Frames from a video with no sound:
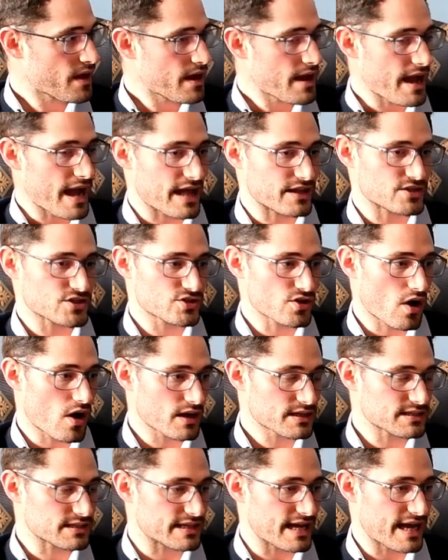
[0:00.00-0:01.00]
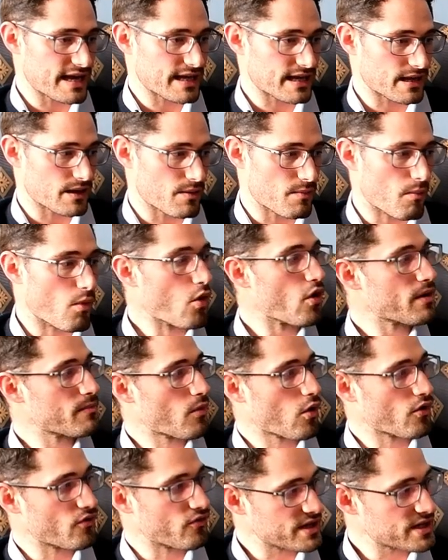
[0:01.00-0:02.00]
and start getting more and
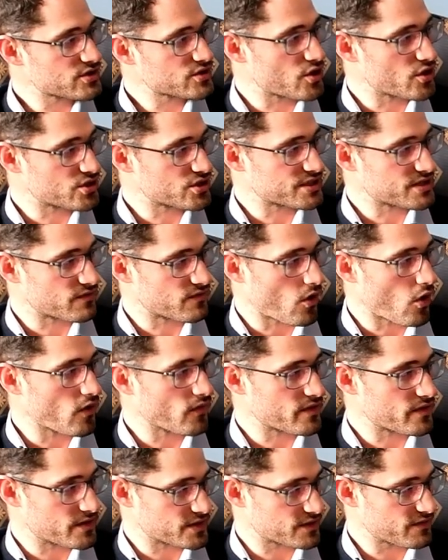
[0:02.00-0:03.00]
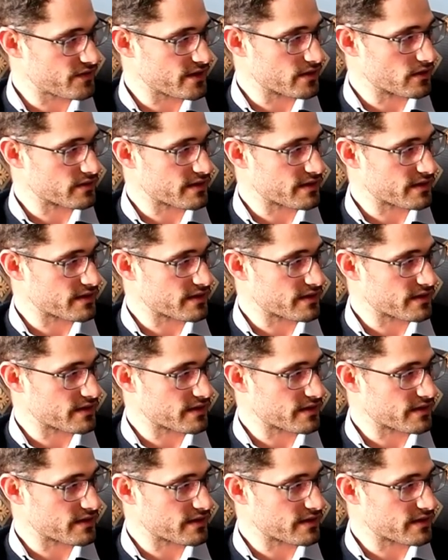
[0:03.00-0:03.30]
more researchers involved in this field.